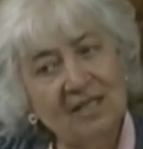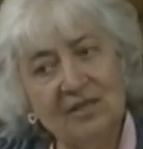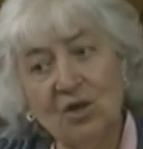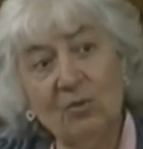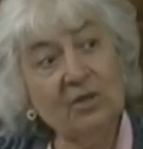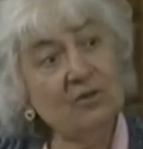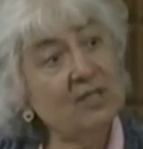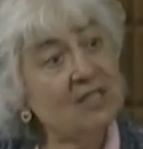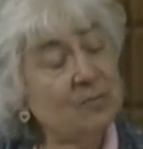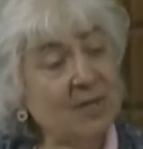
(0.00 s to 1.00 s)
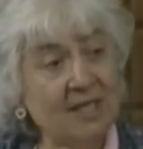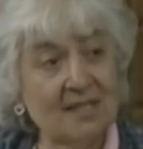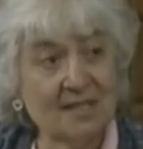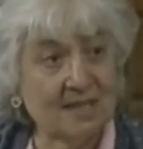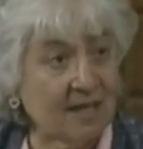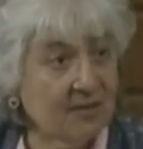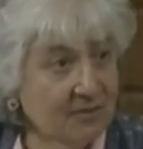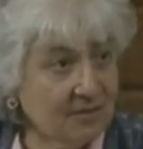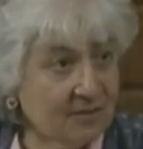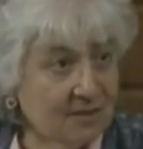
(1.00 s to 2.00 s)
No one could explain his
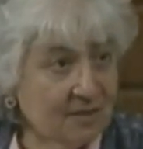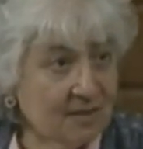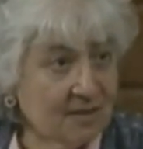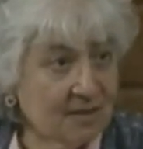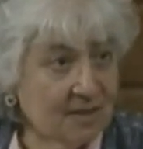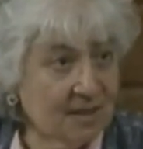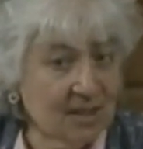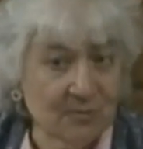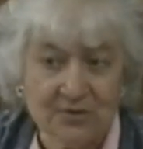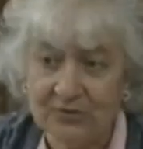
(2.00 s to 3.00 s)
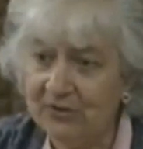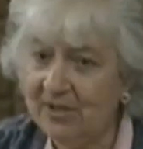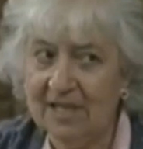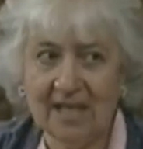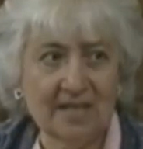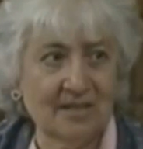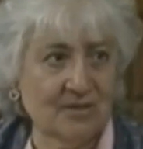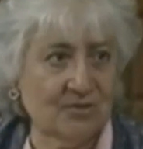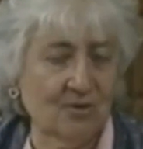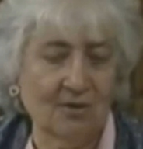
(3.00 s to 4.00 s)
death. Mm-mm. He was 38
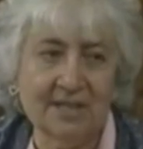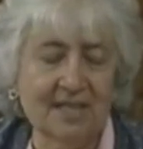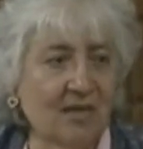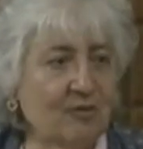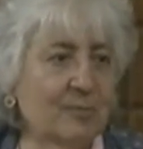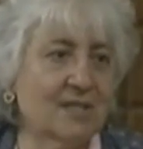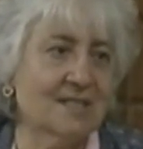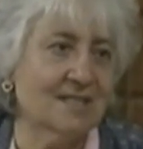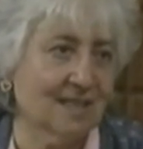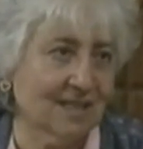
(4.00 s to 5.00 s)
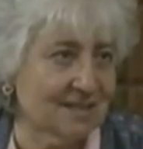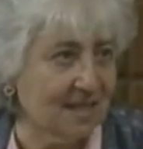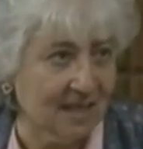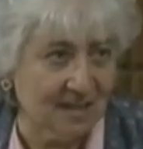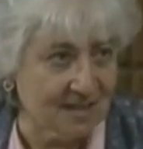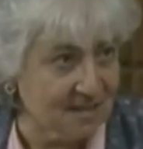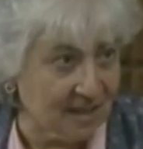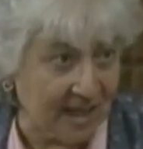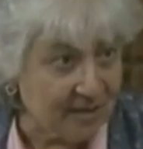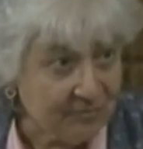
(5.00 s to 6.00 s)
years old. He'd never been sick a day in his
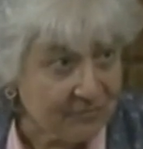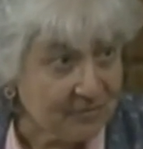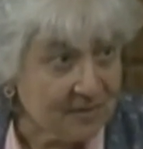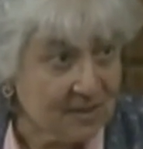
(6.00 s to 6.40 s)
life.